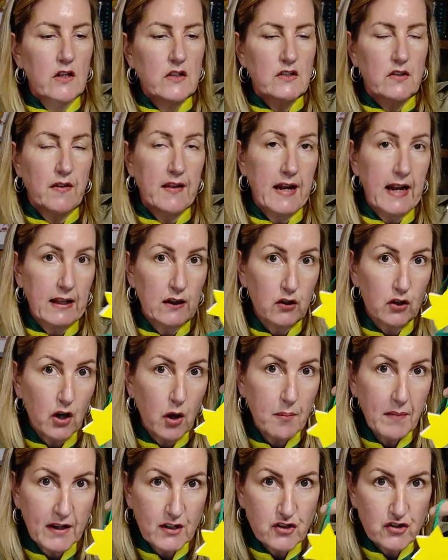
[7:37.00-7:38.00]
So then I
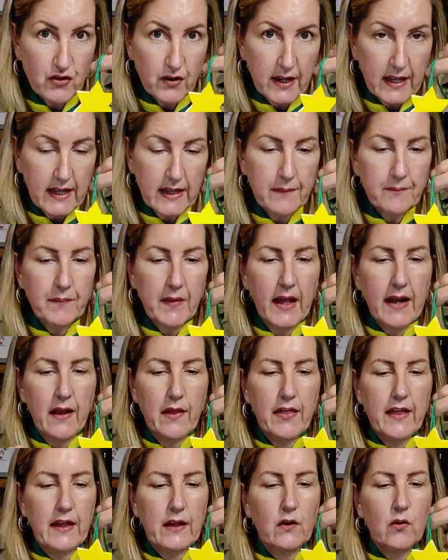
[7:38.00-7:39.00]
look on my tree and
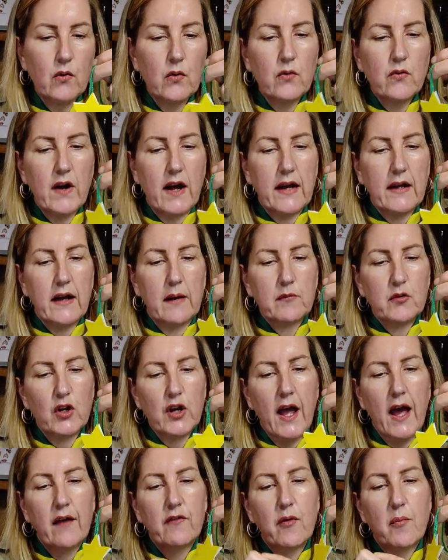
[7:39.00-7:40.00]
I think, all right, I'm
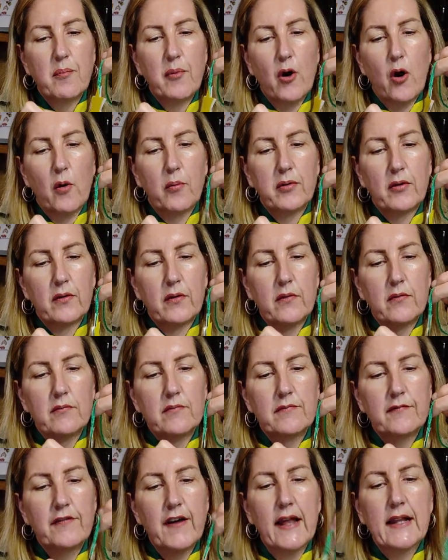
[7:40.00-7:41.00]
going to have a bauble
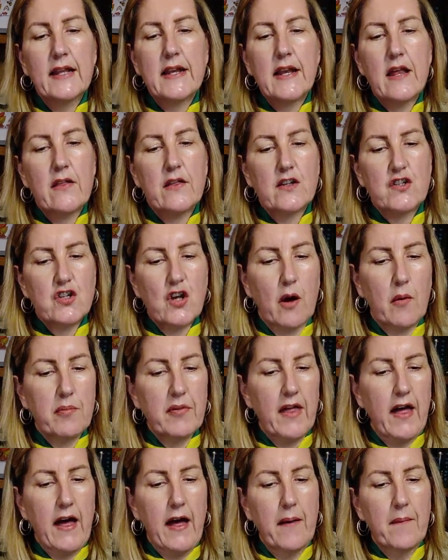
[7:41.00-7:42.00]
fairly near the
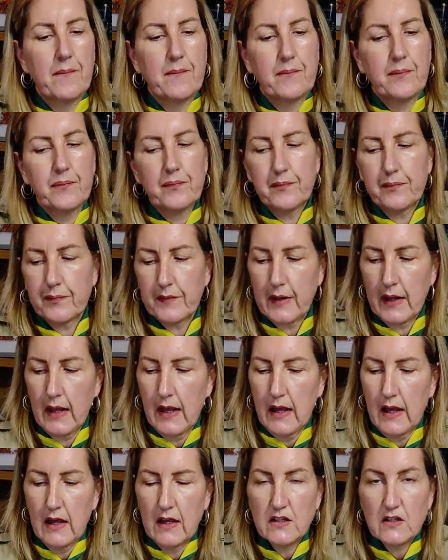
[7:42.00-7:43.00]
top there.
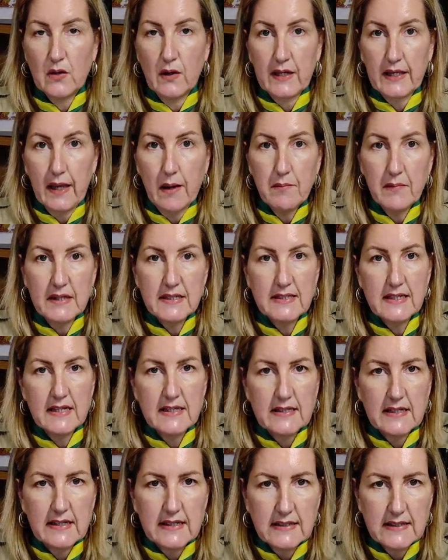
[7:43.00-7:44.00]
So I get my
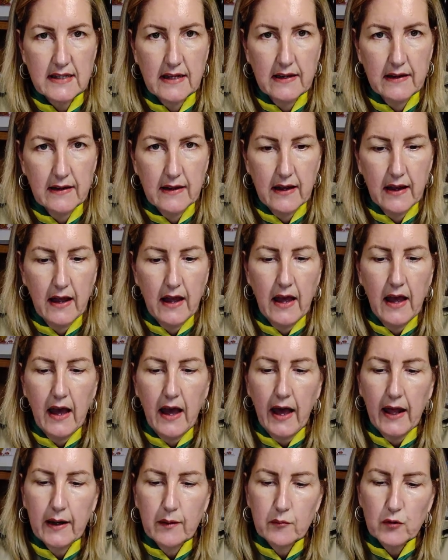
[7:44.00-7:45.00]
scissors
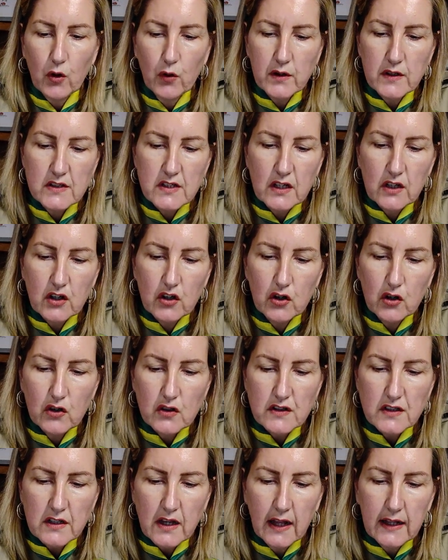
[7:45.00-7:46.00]
and I'm going to
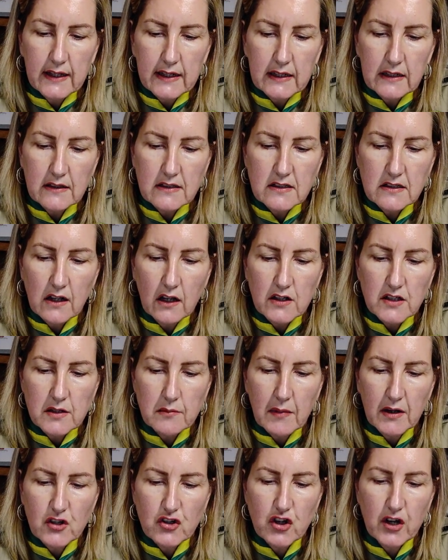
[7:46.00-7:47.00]
cut a little
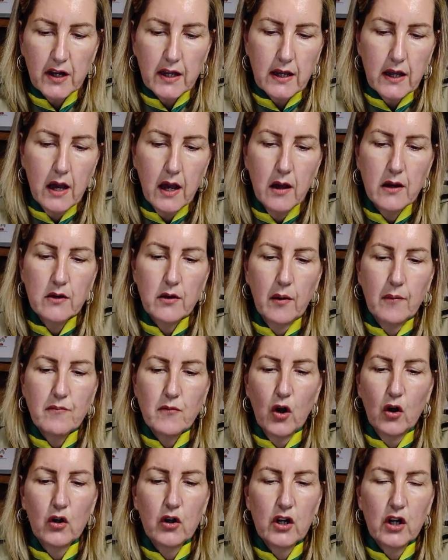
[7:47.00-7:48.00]
slot in my tree. So
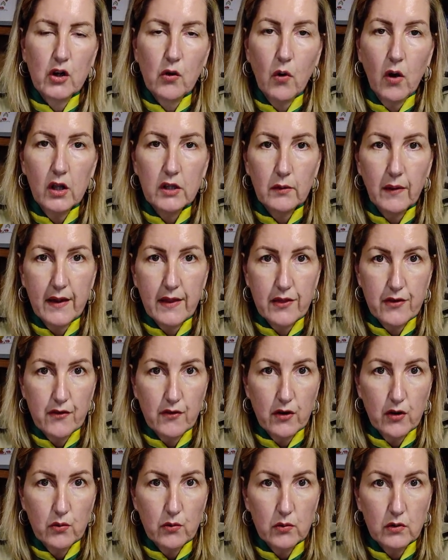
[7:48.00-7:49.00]
I'm not going to go all the way
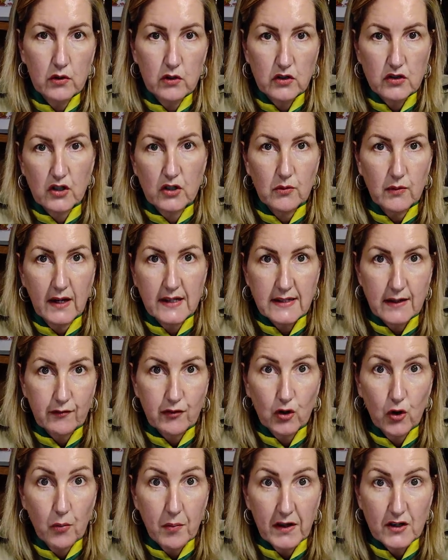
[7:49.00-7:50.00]
through because otherwise
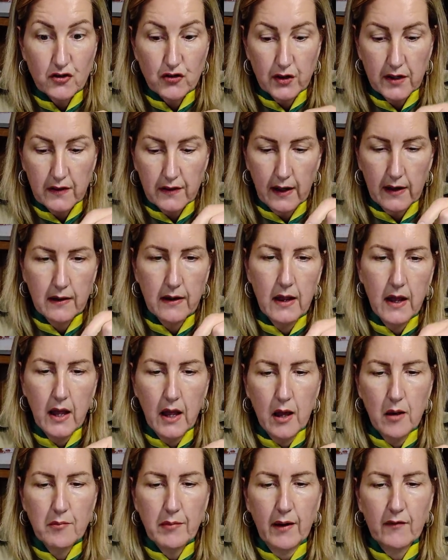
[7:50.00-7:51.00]
I've cut my tree then.
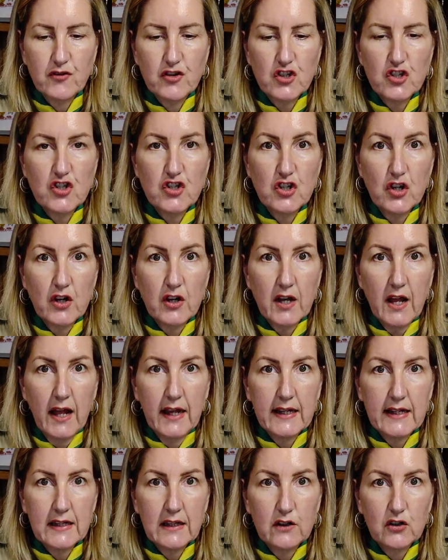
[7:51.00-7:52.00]
But I've just done
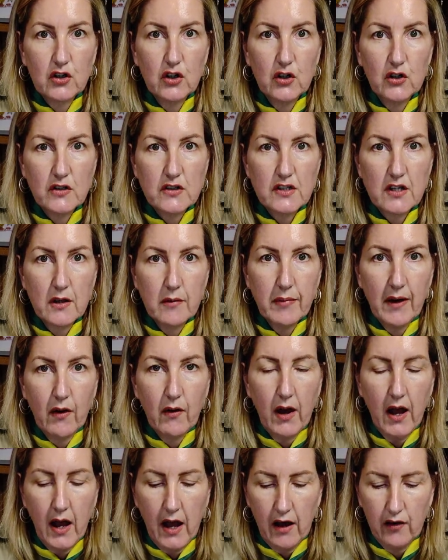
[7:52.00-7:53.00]
a little cut
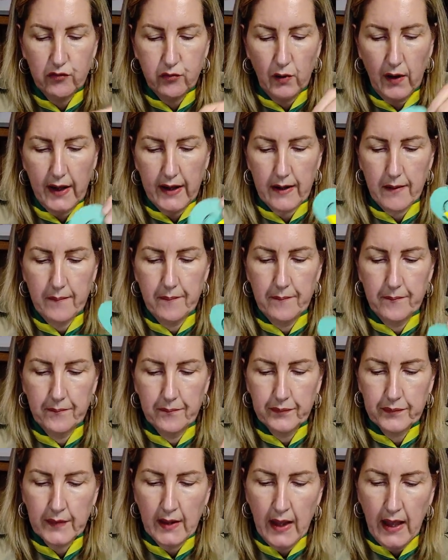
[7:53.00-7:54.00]
about halfway.
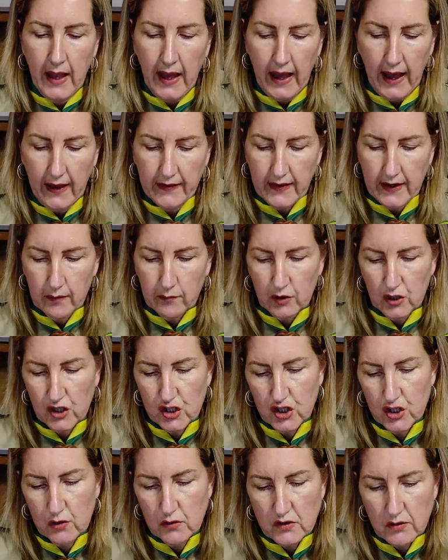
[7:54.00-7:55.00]
And then I'm
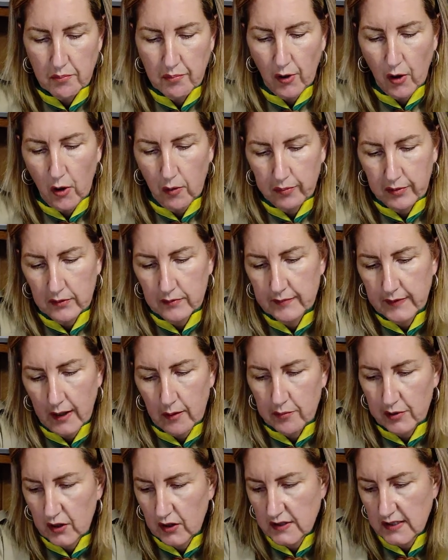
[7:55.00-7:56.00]
going to choose a bauble.
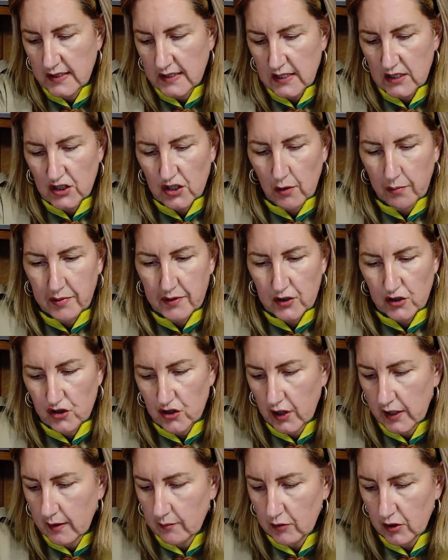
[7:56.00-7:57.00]
Now because it's the top of the
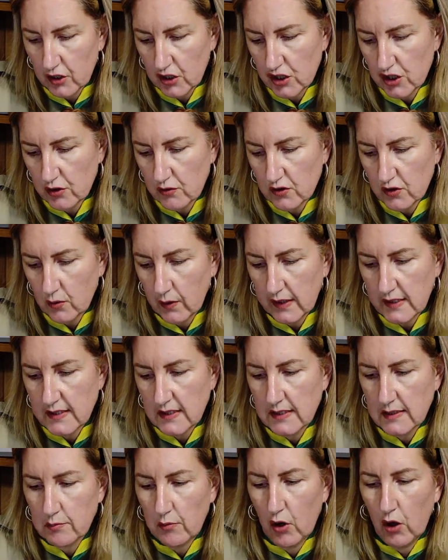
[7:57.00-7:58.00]
tree, I'm going to choose
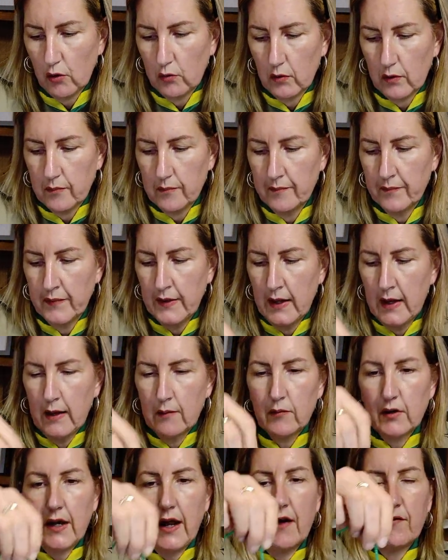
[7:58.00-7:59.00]
quite a small one.
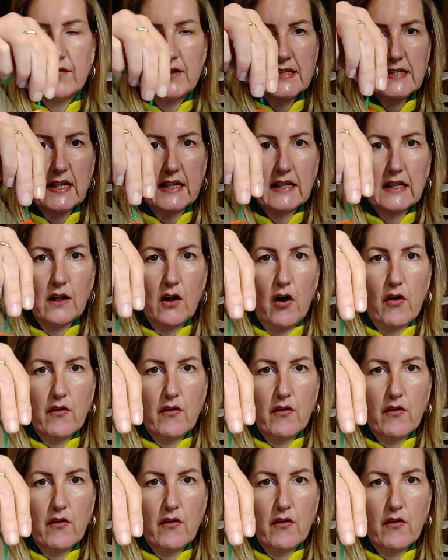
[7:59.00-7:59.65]
I'm going to have this little